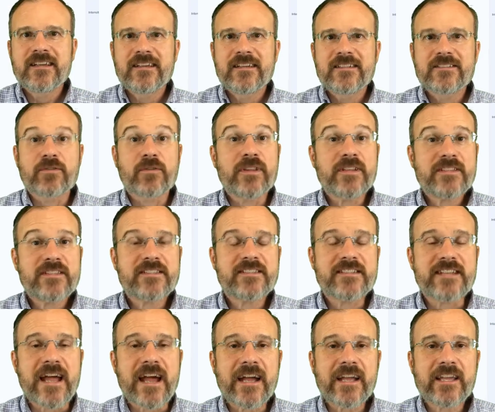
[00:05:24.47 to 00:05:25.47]
So this is
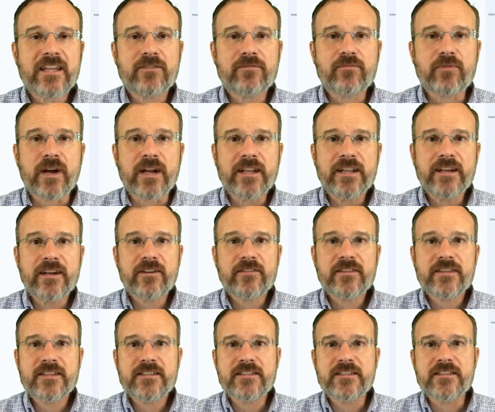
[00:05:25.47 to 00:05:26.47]
Snagit right here.
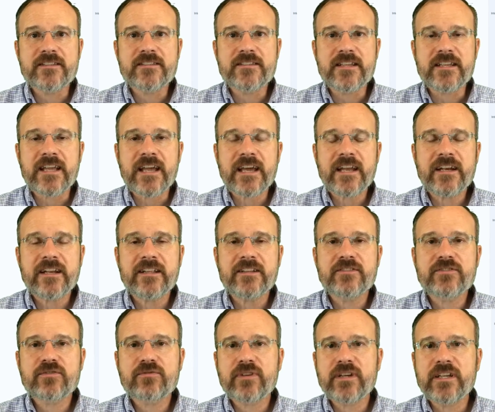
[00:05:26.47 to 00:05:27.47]
This is the editing
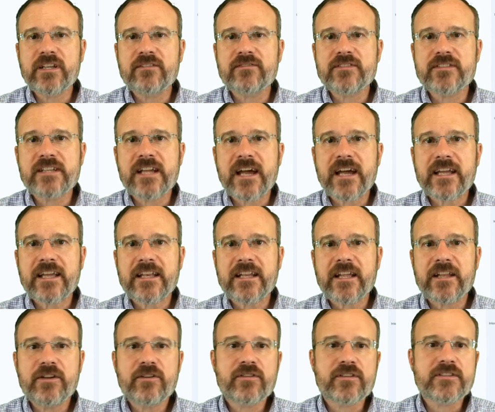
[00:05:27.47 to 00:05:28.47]
screen of Snagit,
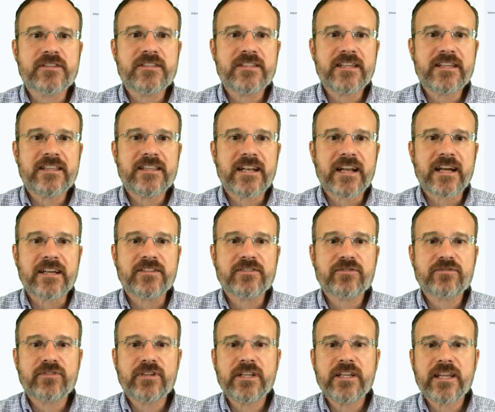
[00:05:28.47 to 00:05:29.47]
and you can see that I
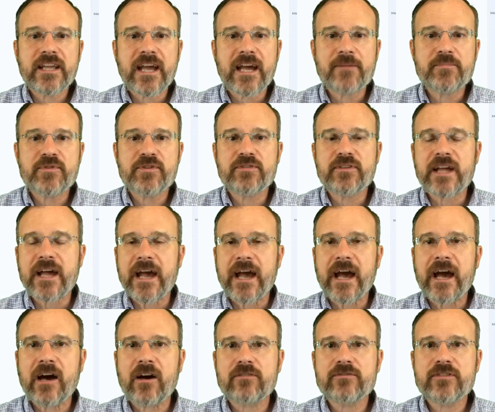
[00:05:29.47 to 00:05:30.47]
screen captured
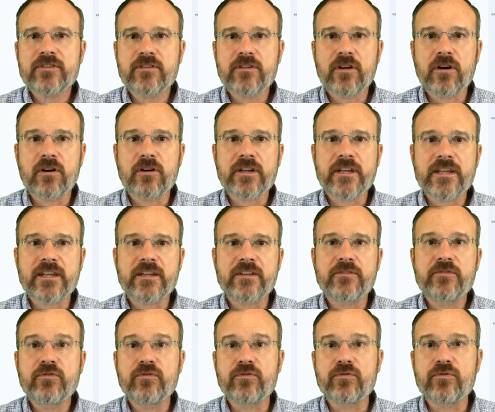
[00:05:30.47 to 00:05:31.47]
how to log
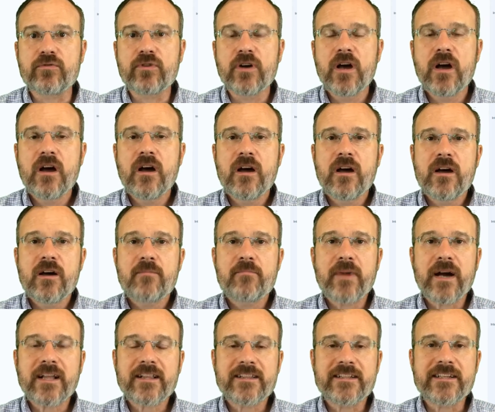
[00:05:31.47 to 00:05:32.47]
into
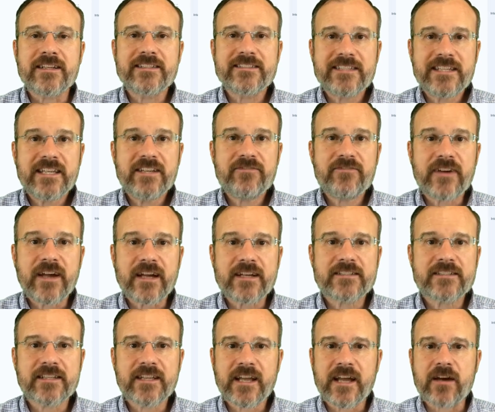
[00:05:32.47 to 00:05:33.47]
my clinic's
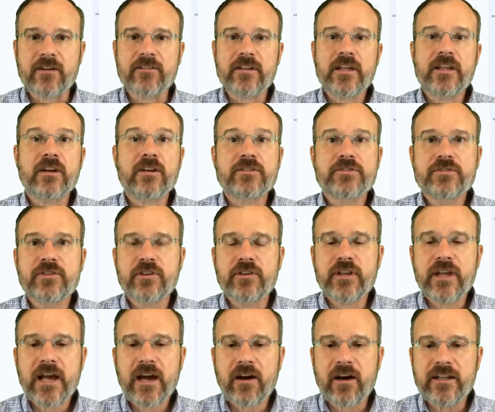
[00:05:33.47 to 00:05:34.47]
eFax account. And I'll show
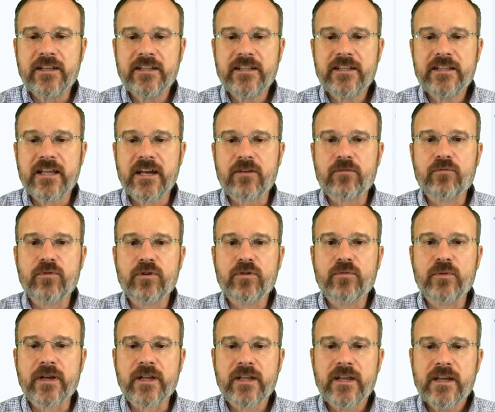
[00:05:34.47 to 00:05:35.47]
you how I did that real
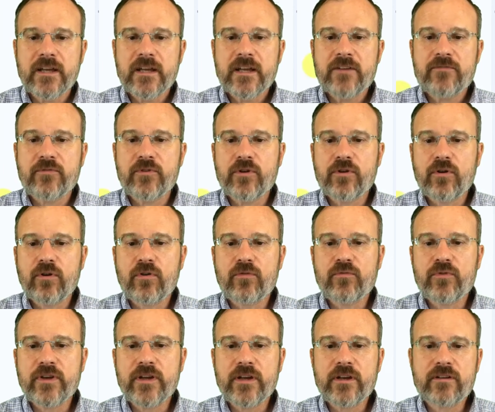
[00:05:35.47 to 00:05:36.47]
quick. If you go
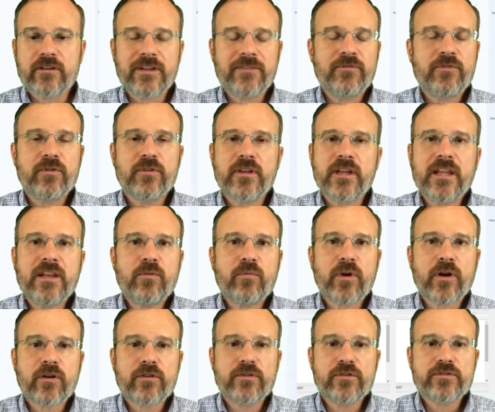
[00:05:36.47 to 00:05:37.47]
over here,
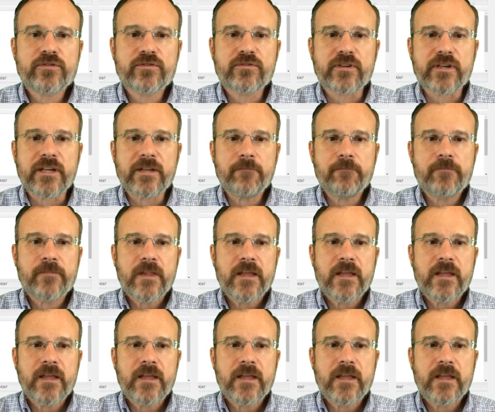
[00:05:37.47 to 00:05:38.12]
anywhere on your screen,